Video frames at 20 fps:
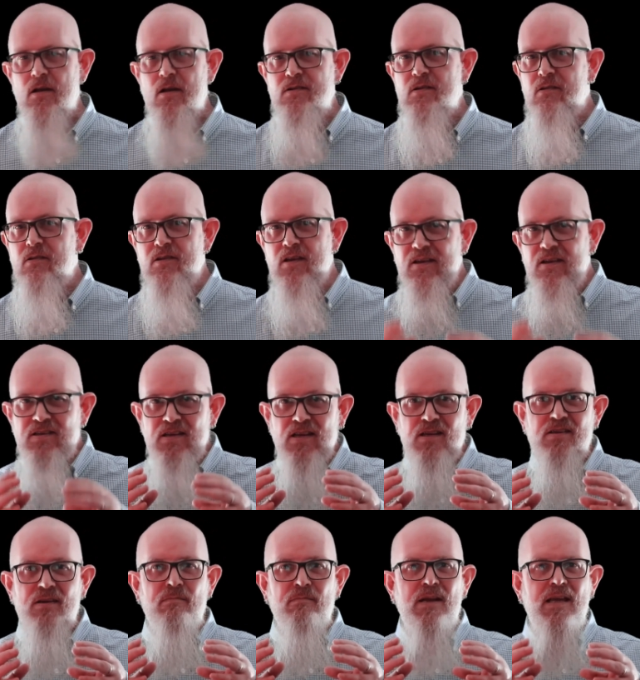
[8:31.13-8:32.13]
As long as I
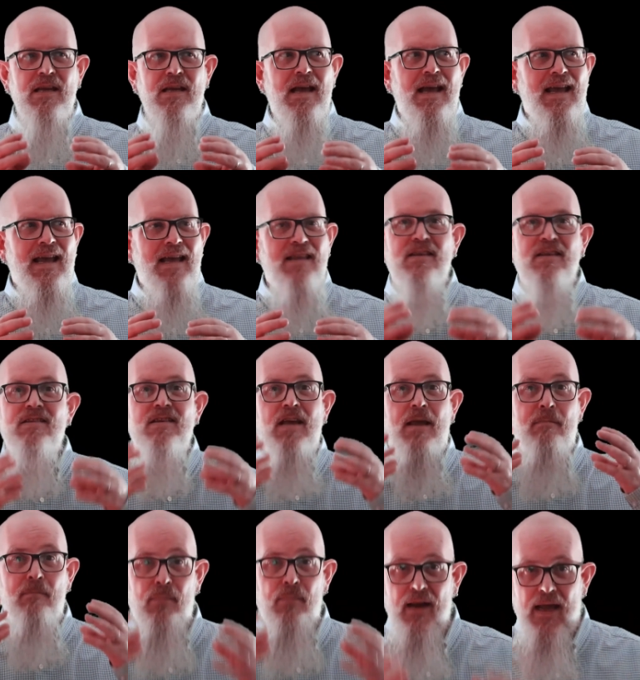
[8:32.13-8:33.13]
see somebody in the
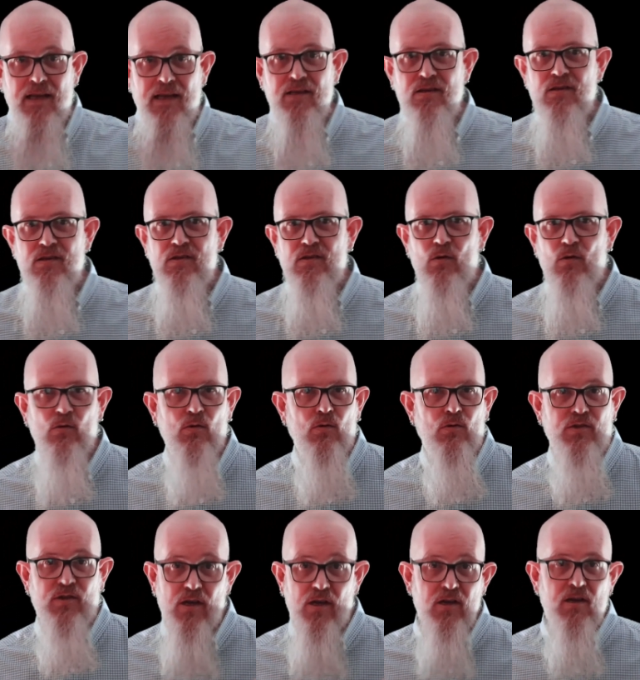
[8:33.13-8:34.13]
same place
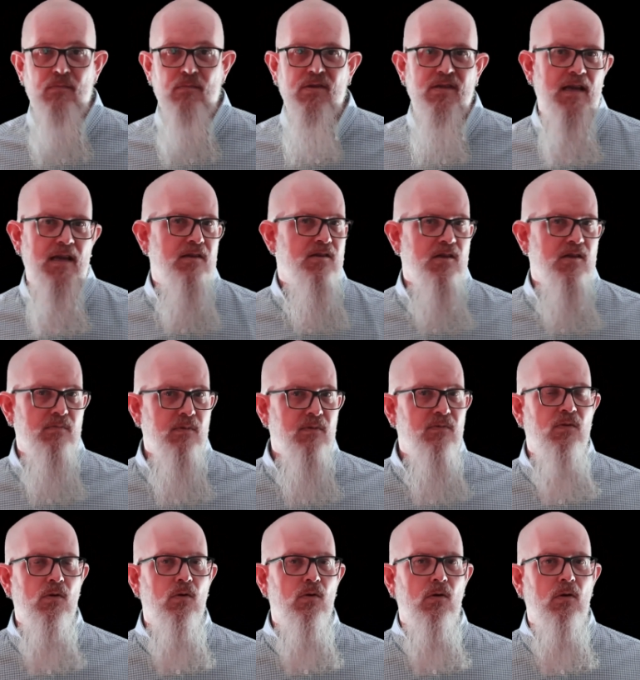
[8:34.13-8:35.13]
or circumstance as
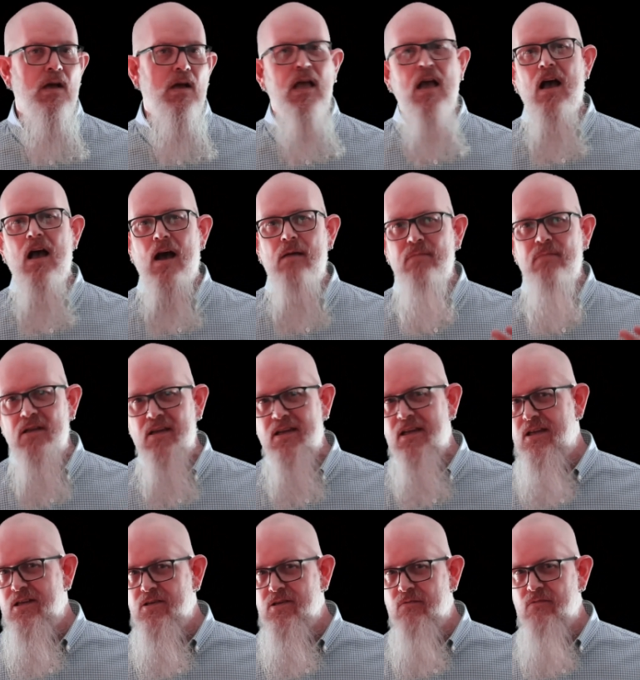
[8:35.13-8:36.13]
before, I'm
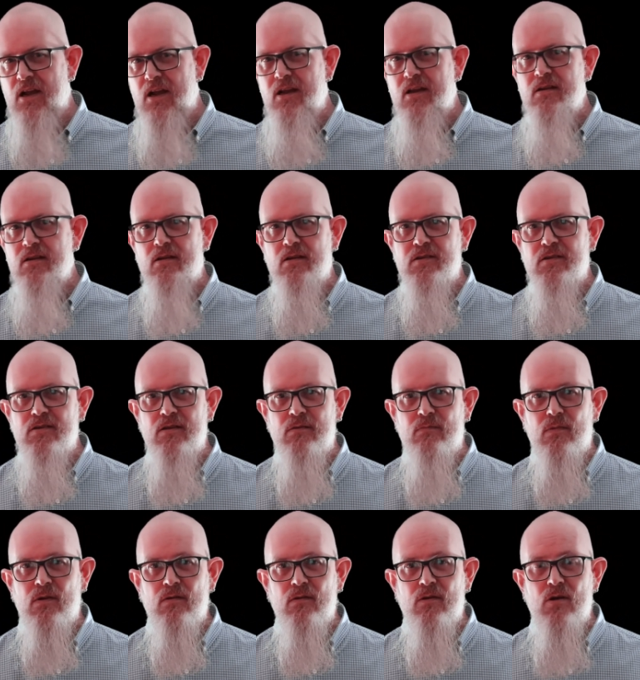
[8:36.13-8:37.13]
likely to recognise
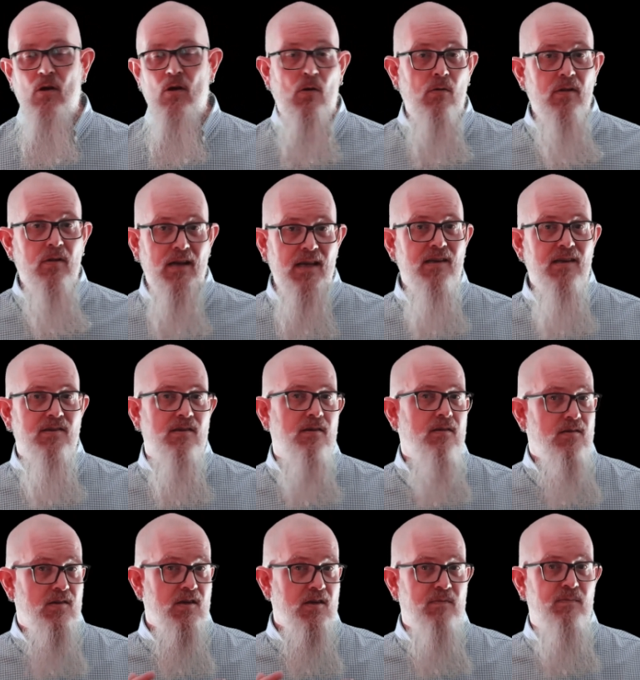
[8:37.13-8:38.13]
them, or at
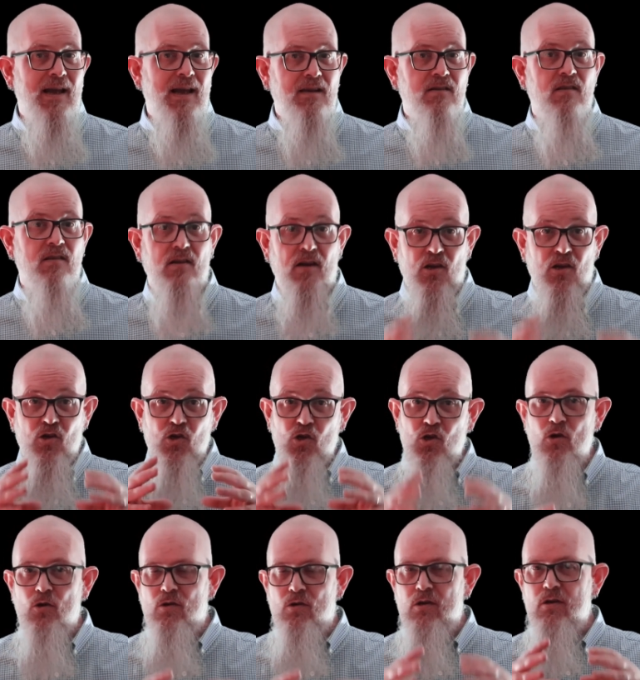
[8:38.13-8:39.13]
least suspect that I
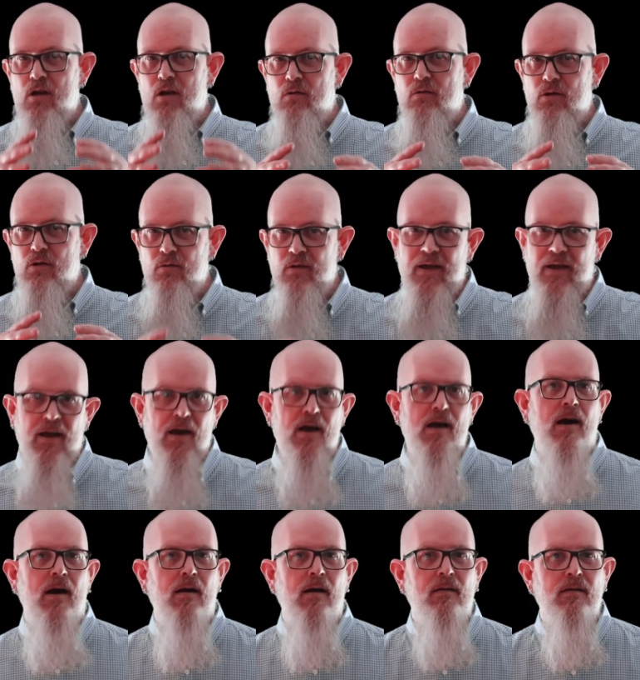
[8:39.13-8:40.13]
should know who they
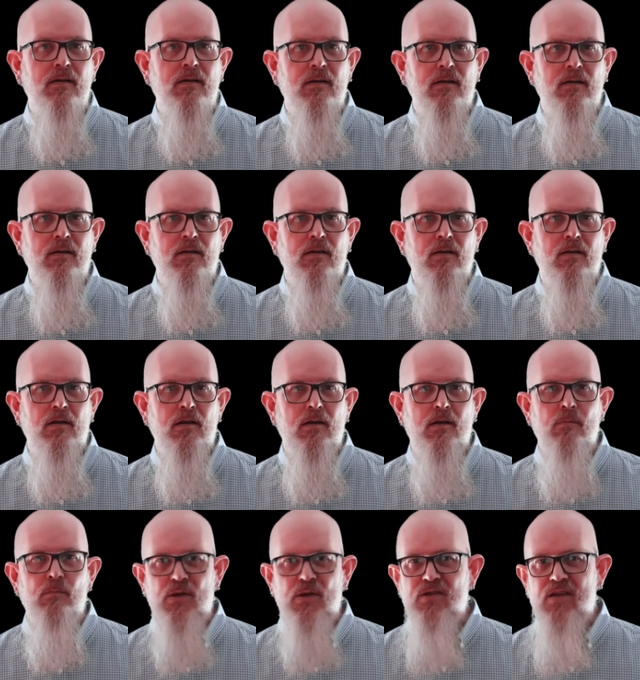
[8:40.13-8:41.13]
are.
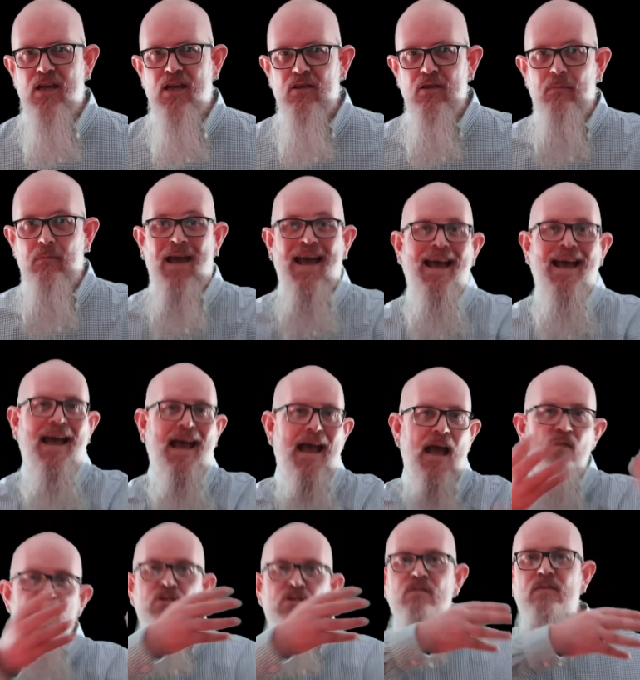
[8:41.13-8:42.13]
But take them
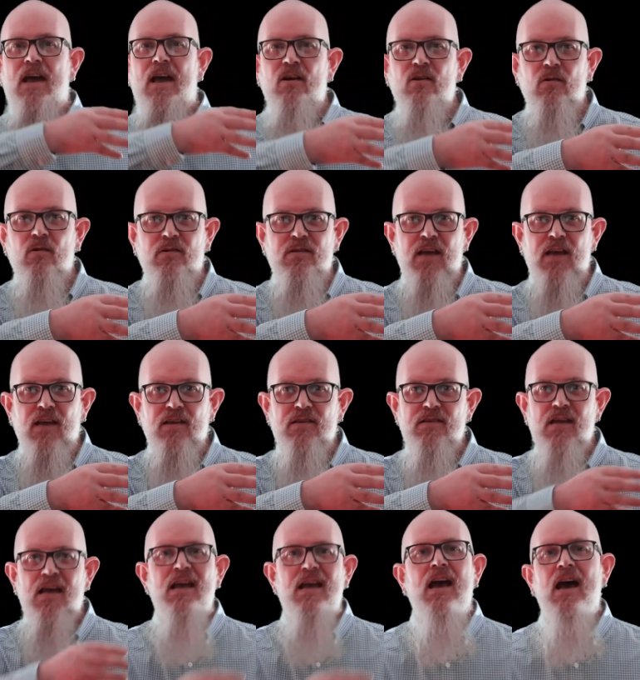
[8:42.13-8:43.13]
out of that
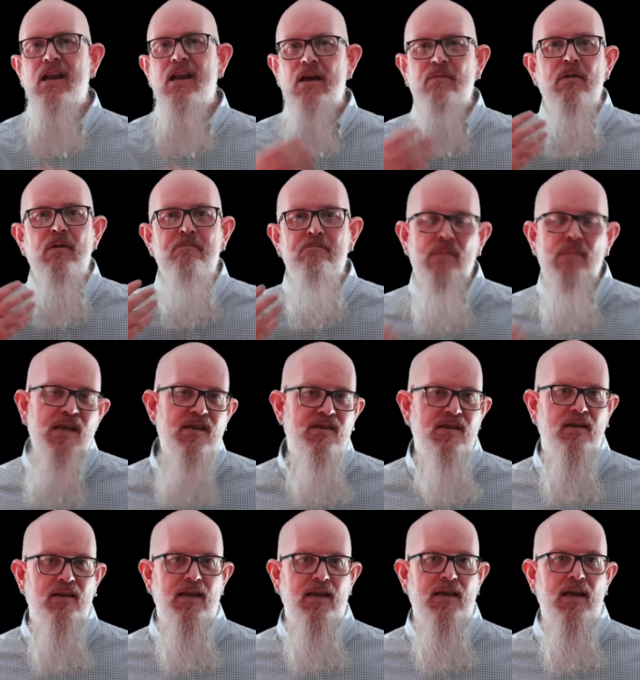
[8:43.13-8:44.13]
context, and I'm
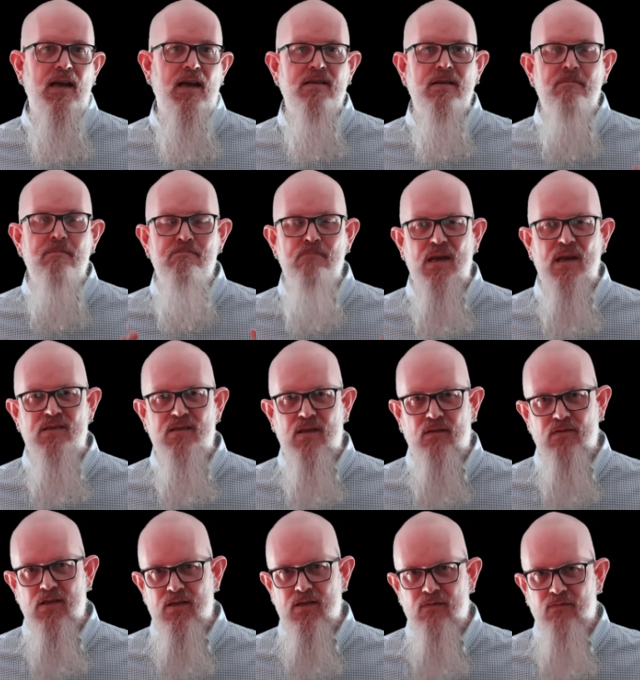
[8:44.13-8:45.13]
immediately at a
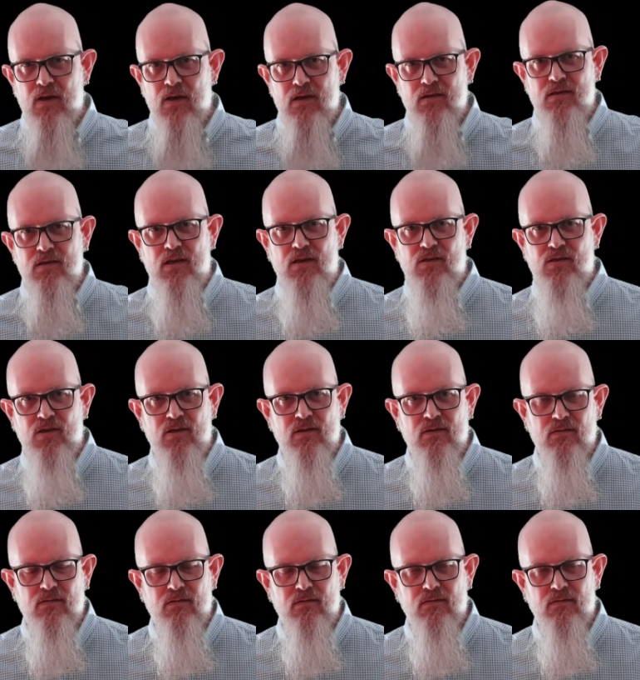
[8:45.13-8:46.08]
massive disadvantage.